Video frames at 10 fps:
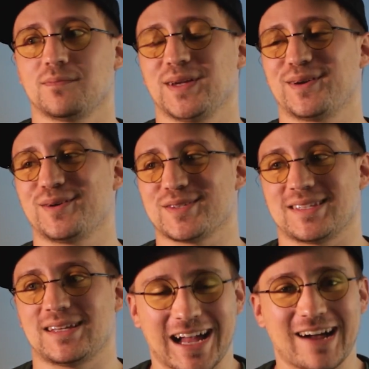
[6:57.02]

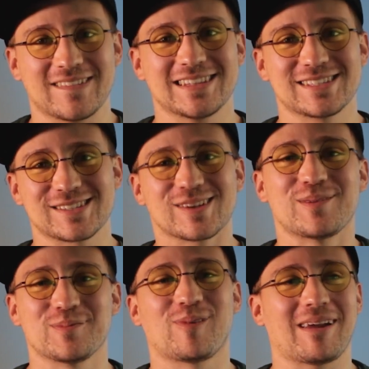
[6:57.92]
because having
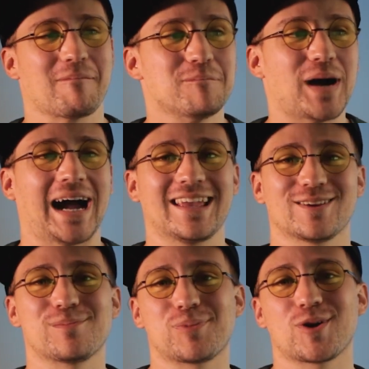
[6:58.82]
someone buying
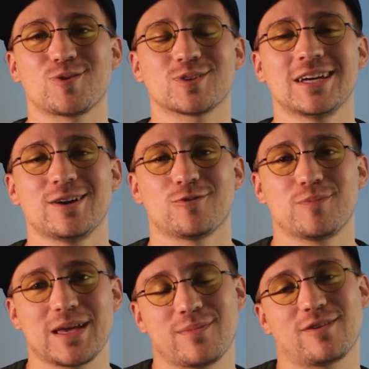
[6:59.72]
your product will
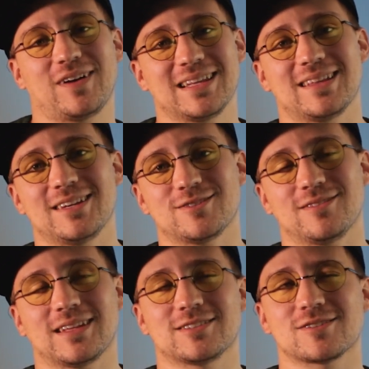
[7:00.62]
be a better
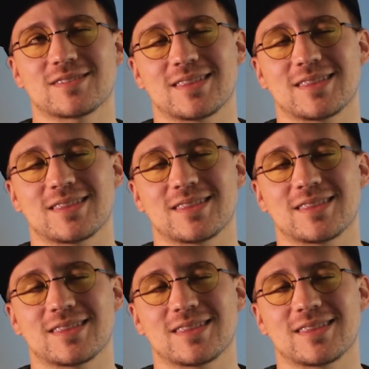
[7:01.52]
validation than just